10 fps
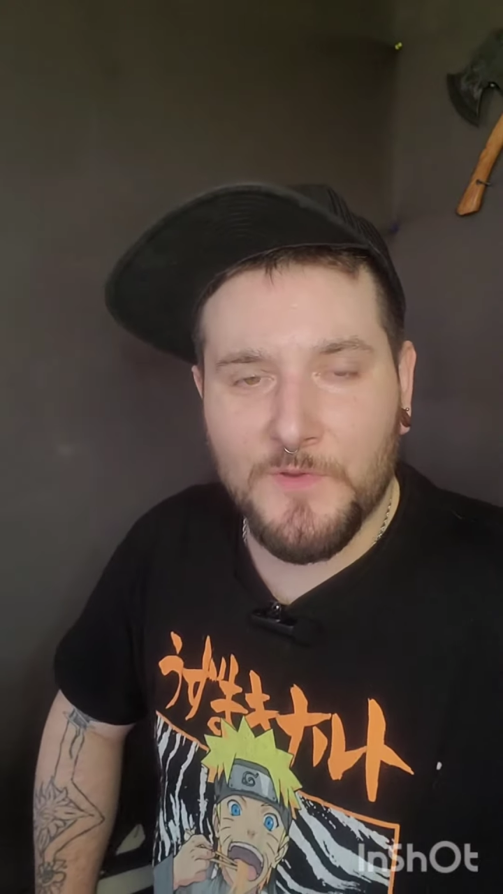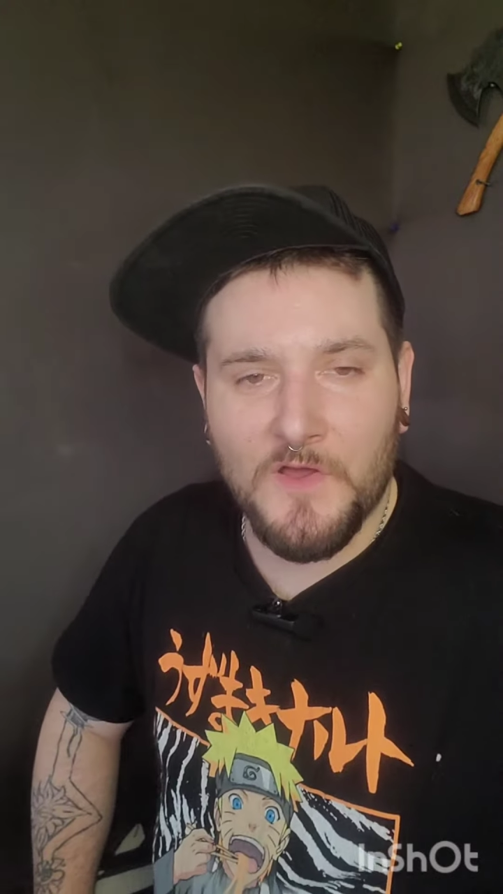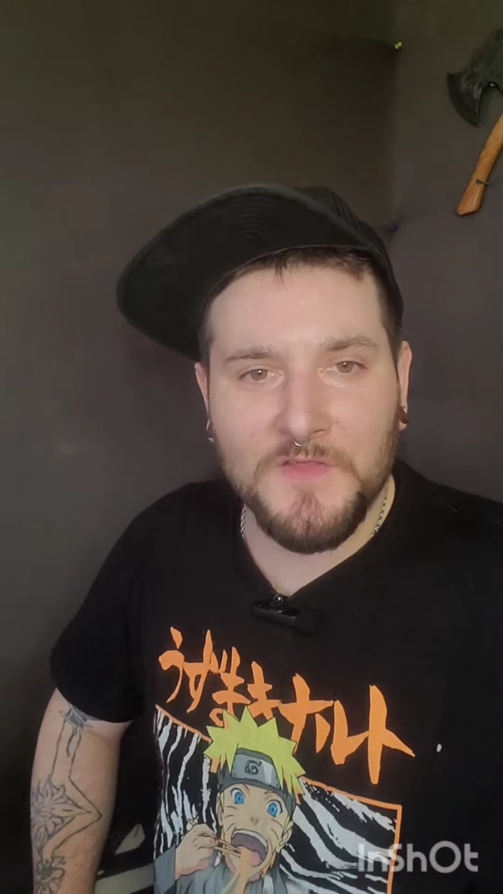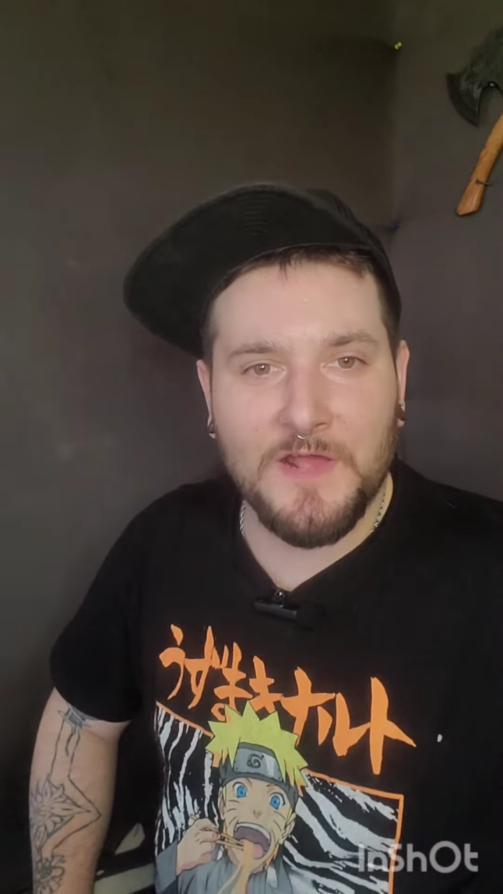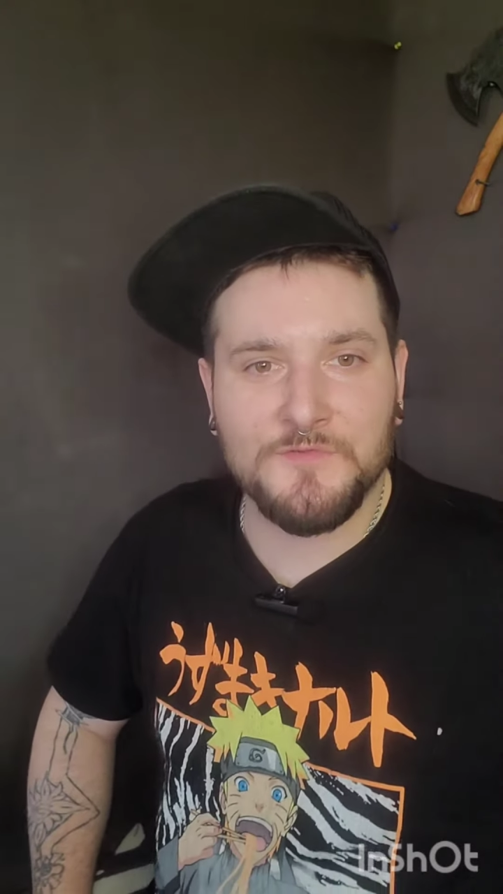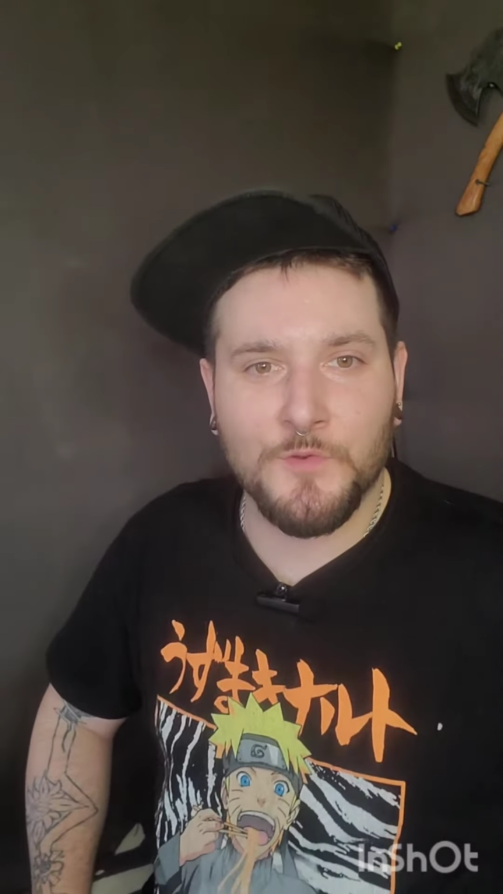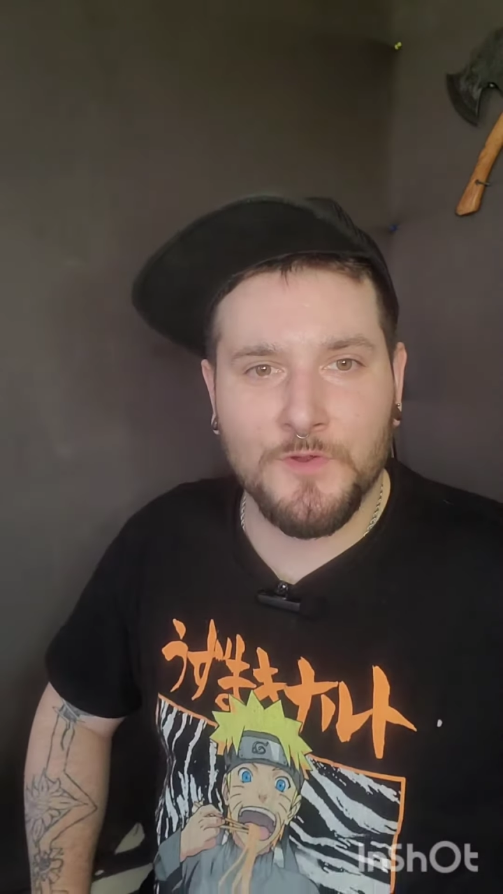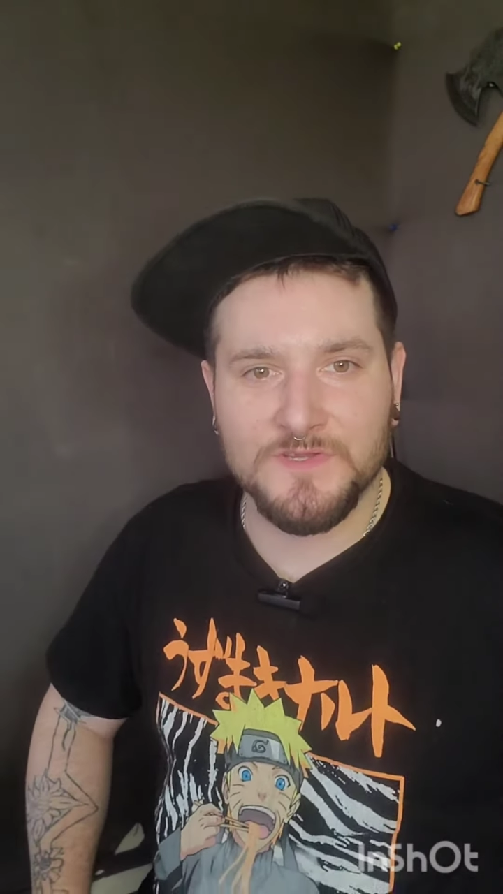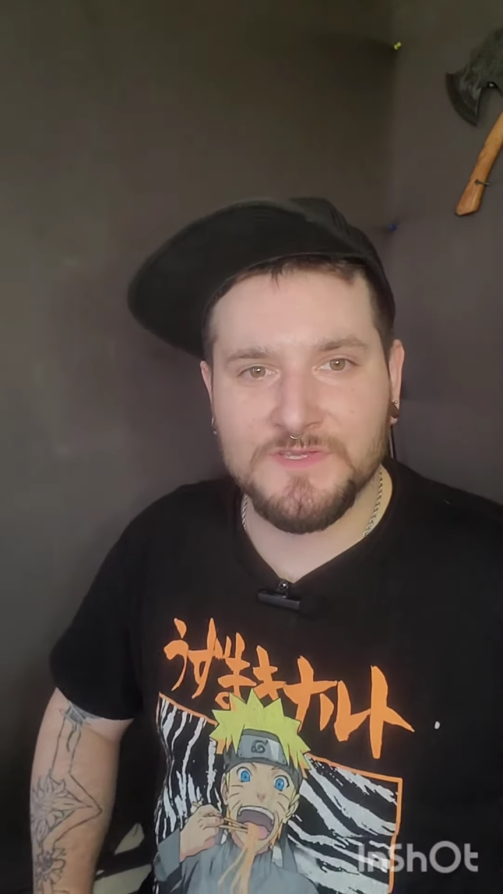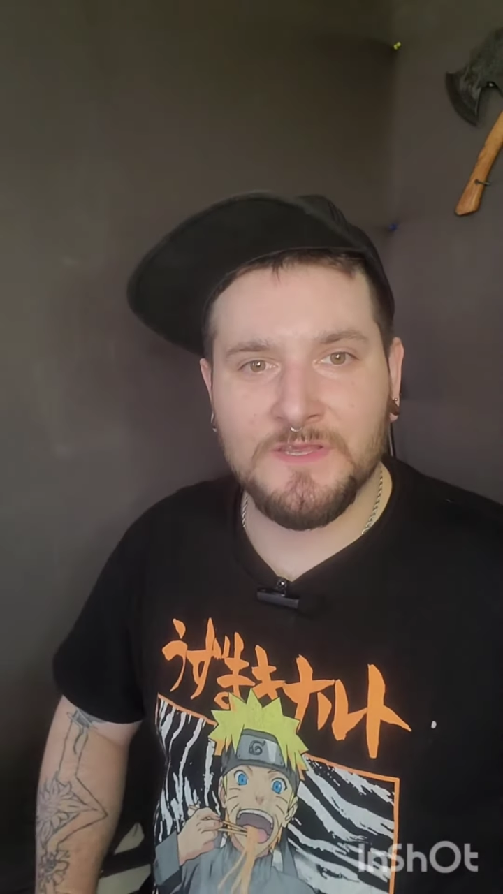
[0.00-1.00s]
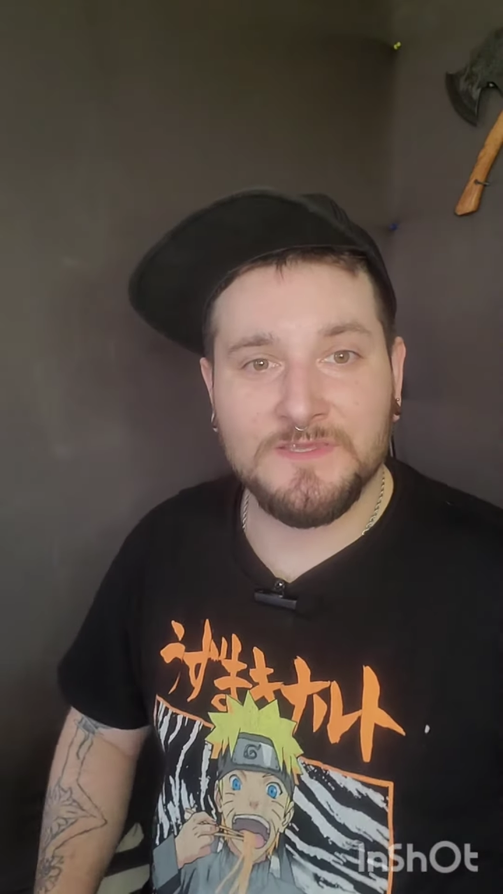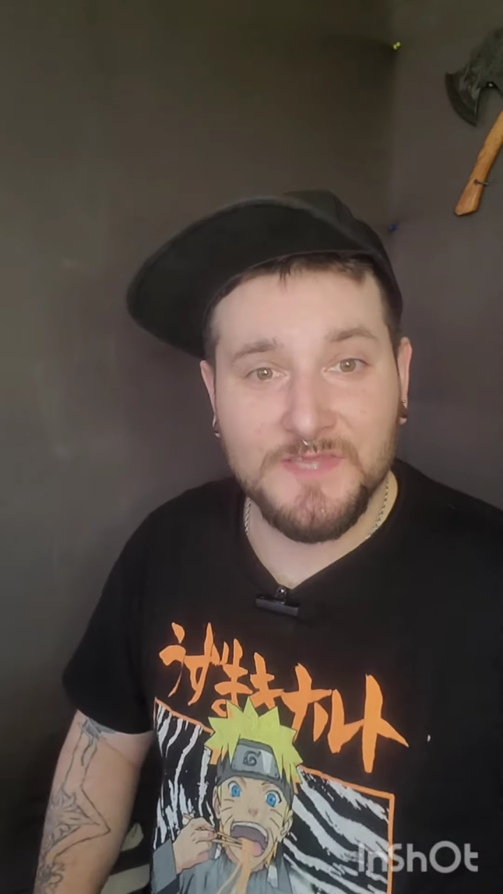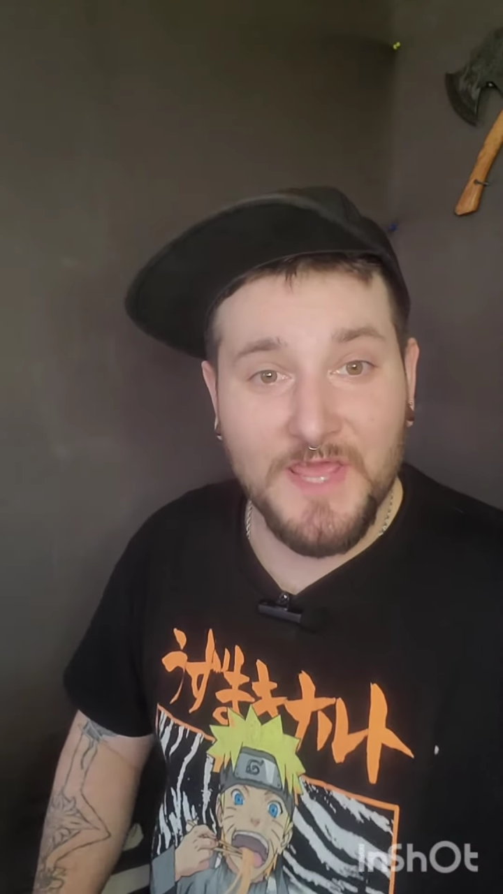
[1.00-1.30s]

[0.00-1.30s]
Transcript: from All In Outdoors.